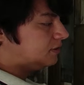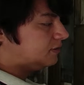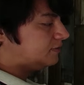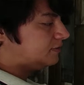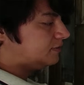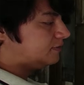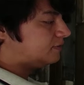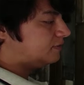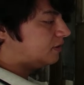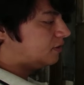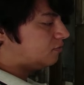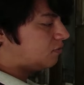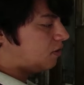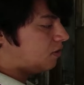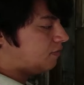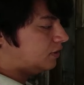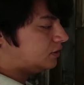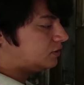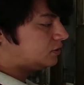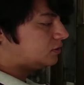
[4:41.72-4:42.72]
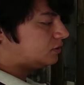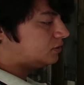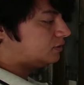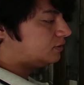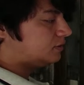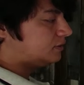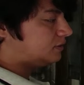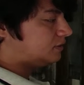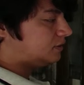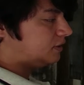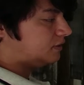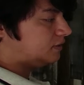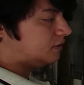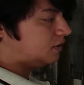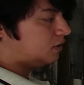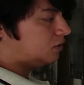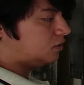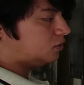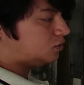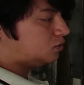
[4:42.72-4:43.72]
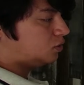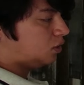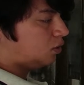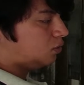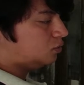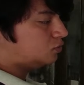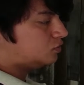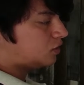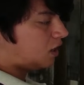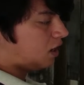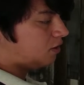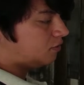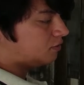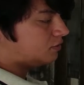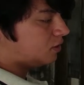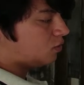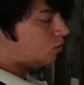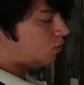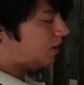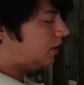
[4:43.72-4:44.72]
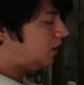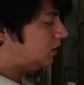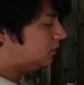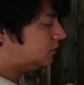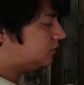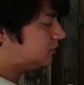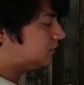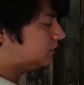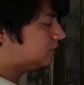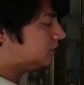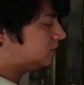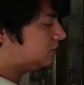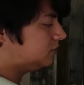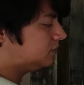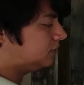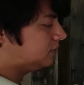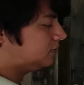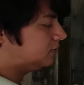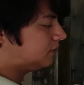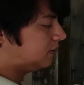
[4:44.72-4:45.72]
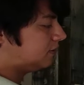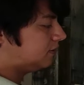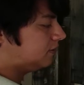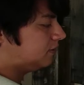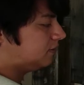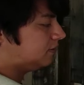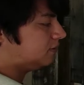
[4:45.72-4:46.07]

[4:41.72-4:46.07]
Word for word: this is the robot, the, those are the wheels, this, uh,